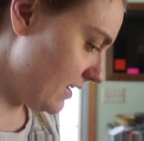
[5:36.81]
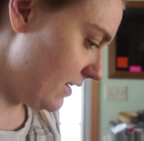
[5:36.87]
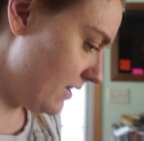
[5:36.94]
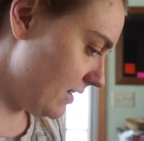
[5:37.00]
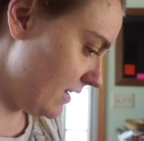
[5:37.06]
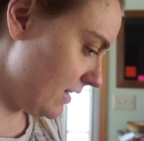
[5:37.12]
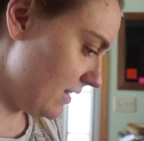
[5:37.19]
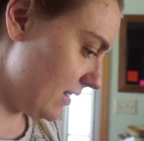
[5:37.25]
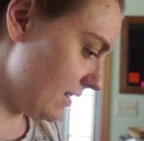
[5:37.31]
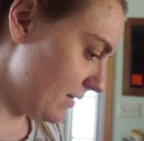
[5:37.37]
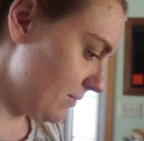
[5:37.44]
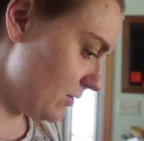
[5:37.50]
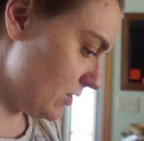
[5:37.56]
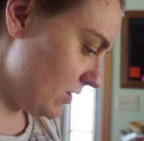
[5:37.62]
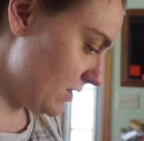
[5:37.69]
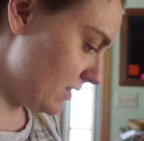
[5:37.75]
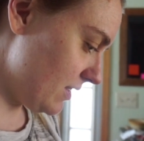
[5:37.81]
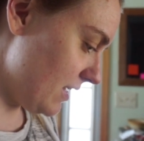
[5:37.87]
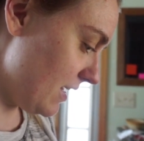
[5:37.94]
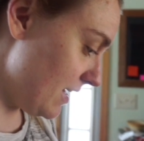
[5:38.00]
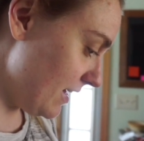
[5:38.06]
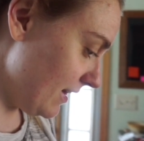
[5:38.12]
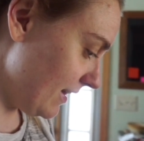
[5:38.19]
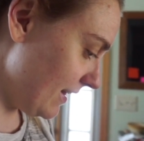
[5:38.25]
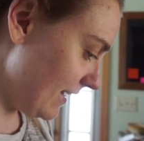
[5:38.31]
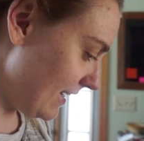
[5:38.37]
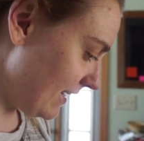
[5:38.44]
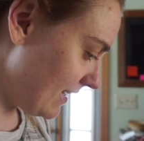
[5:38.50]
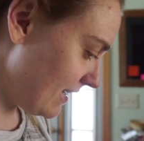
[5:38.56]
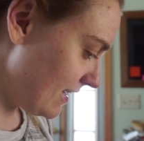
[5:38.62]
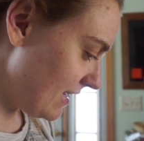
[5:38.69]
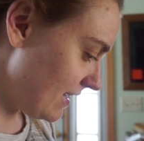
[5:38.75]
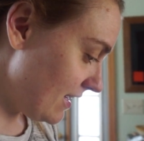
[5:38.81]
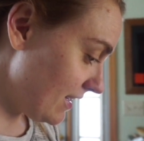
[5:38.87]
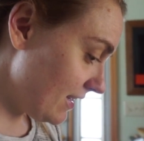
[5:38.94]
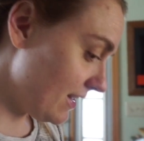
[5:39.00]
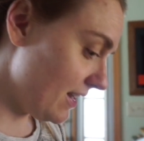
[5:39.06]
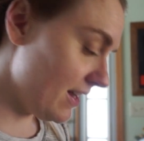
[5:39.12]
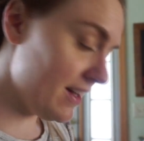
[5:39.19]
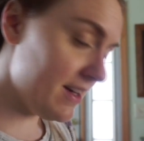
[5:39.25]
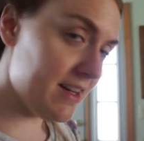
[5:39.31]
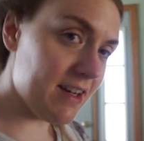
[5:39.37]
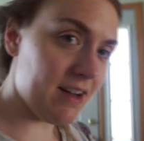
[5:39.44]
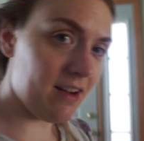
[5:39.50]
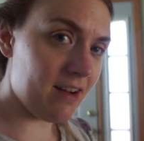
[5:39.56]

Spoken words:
I think that I'm just gonna like cut it